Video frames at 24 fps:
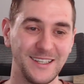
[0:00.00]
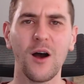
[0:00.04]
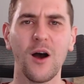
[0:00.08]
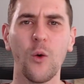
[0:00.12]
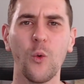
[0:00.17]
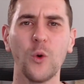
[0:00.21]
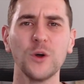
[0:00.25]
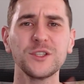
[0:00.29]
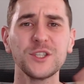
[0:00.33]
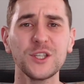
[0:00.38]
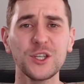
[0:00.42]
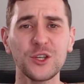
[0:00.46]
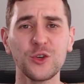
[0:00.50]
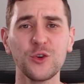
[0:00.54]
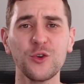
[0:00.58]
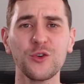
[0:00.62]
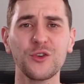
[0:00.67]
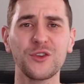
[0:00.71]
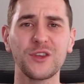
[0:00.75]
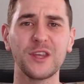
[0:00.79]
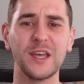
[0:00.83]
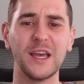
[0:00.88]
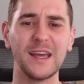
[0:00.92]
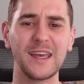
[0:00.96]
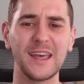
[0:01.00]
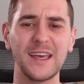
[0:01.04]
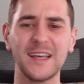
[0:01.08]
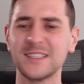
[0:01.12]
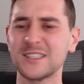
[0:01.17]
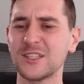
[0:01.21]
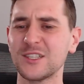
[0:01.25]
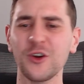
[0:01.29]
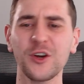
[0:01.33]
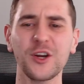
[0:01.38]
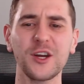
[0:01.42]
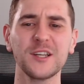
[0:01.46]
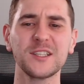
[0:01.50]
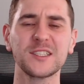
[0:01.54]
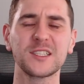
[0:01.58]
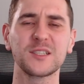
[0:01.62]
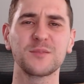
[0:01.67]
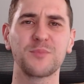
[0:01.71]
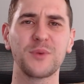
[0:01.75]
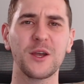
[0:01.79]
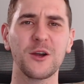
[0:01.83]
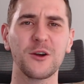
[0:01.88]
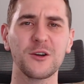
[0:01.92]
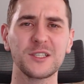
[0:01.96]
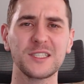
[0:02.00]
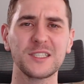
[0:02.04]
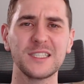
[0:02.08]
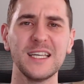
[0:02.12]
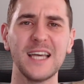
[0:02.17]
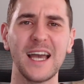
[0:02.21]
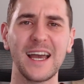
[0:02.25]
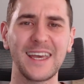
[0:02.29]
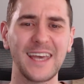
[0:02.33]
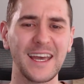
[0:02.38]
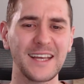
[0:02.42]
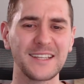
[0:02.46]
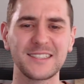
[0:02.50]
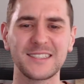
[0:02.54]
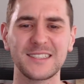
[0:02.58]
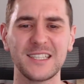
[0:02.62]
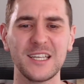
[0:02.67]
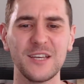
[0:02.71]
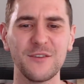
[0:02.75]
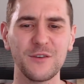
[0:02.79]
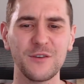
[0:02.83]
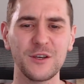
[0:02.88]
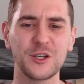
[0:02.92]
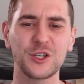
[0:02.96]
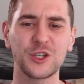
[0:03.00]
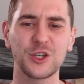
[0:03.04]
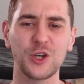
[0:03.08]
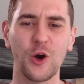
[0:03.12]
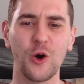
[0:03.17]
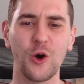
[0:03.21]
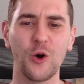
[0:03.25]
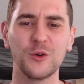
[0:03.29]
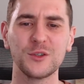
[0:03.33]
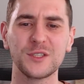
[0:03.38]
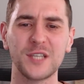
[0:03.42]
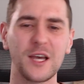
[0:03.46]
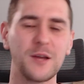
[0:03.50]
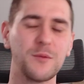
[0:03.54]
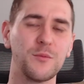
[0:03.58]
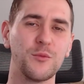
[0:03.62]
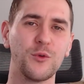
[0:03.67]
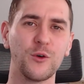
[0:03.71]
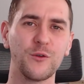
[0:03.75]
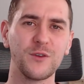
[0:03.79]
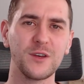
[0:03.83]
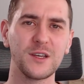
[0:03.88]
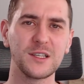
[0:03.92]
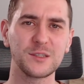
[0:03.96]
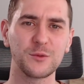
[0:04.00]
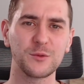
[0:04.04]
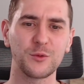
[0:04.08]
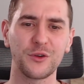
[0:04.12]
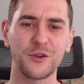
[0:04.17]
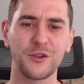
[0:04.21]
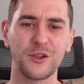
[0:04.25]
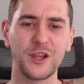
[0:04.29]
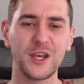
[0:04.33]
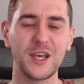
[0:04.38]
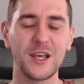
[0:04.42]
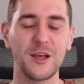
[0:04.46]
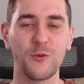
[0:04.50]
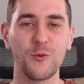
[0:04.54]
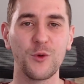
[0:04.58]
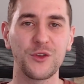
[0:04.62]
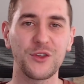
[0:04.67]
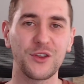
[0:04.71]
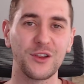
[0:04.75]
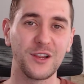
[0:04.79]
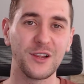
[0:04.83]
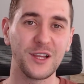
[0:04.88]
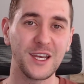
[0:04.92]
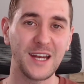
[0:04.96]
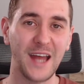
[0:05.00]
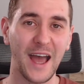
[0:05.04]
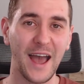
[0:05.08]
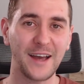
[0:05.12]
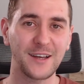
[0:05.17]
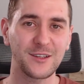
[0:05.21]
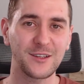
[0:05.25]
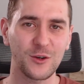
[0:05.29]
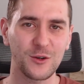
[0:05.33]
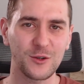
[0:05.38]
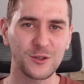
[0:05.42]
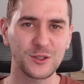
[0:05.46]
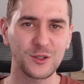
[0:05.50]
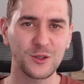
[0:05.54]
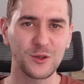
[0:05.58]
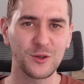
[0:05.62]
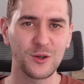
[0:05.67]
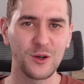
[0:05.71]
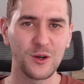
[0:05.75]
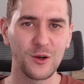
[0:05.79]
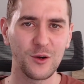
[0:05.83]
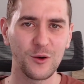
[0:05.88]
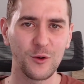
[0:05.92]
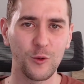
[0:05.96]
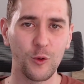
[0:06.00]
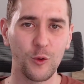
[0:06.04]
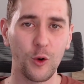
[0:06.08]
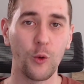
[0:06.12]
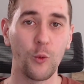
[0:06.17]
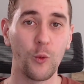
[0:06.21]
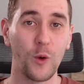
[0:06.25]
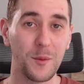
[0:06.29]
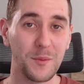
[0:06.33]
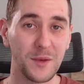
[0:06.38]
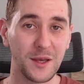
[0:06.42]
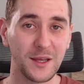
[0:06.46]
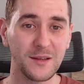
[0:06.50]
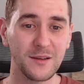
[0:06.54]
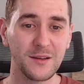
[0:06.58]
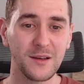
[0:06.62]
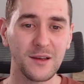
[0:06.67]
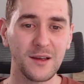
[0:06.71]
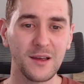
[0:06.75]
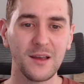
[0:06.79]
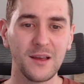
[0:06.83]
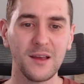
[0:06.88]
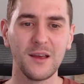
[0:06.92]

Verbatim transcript: What do you think? Is there a conspiracy against TV shows and movies with lead, with lead actors who are women?